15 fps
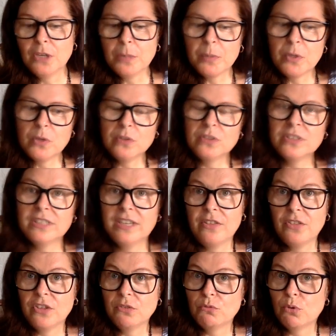not because
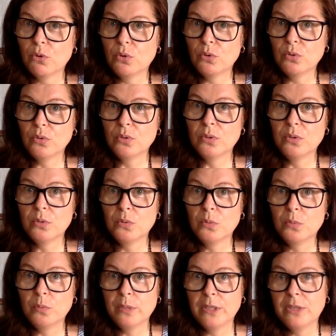there's anything wrong
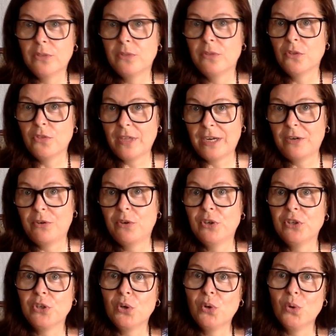with the
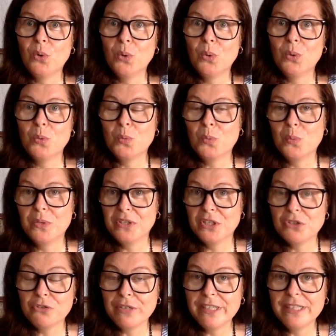thyroid or
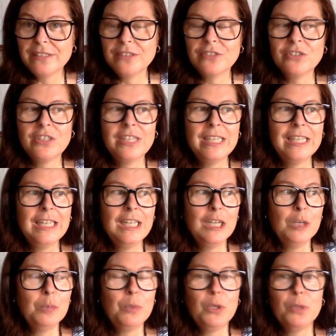with the adrenals,
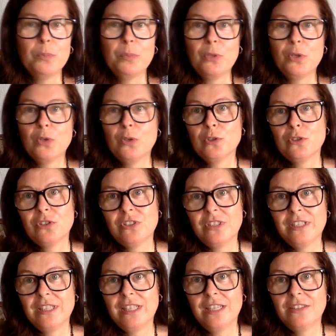but
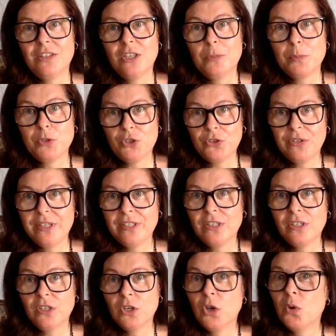because the
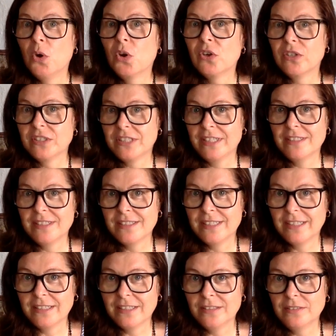pituitary no longer
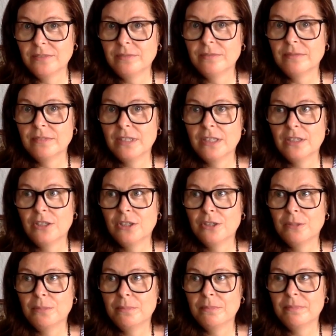sends a signal,
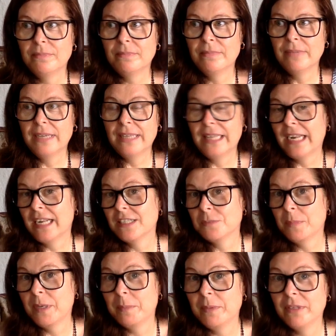and
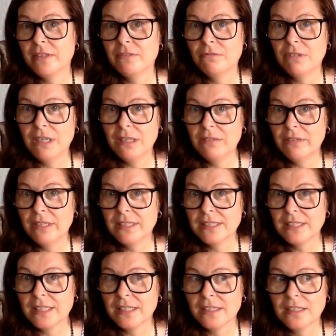that has made me really,
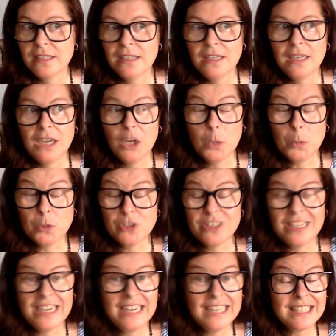really sick.
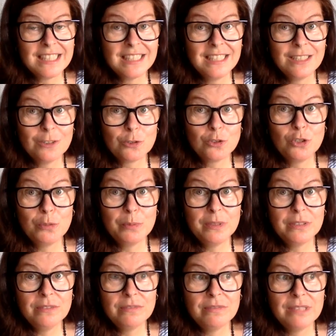Almost died in
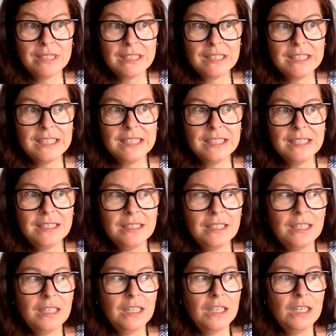October last year.